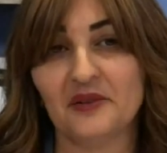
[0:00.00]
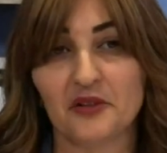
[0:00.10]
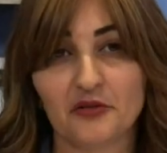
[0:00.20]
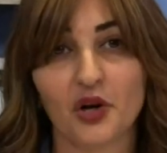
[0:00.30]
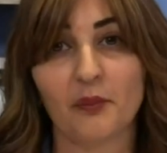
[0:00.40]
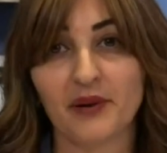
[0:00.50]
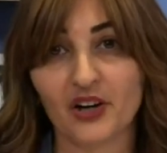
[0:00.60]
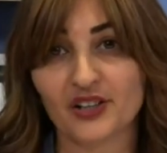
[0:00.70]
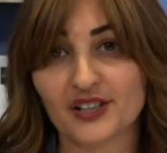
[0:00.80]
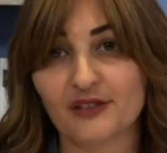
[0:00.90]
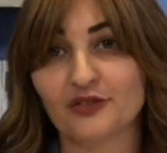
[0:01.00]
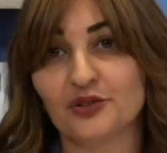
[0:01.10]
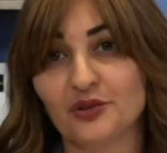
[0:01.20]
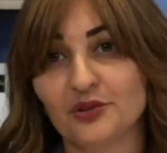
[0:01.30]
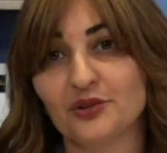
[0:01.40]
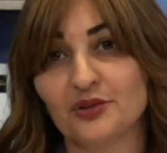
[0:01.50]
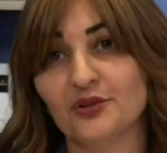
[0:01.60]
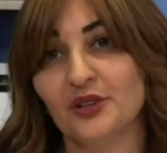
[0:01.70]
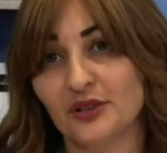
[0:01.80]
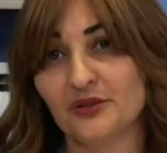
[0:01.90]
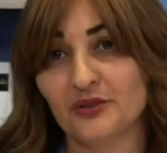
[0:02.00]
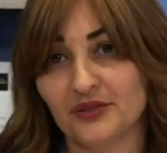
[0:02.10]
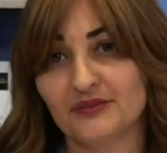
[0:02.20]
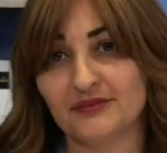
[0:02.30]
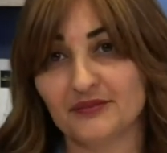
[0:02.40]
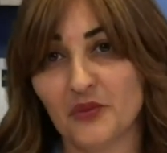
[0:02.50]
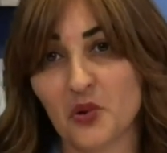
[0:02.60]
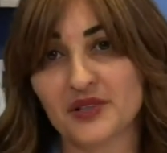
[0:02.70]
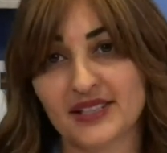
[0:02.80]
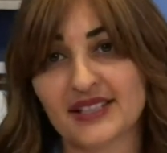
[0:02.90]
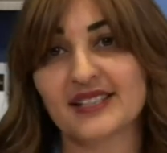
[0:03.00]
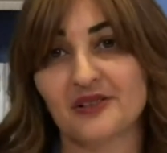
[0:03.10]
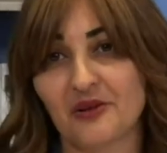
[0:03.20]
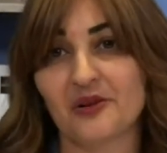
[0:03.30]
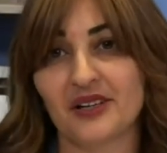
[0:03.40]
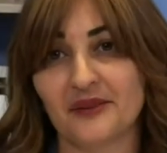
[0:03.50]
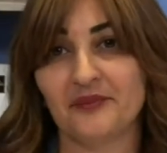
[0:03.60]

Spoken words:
If we compare ourselves to Moses or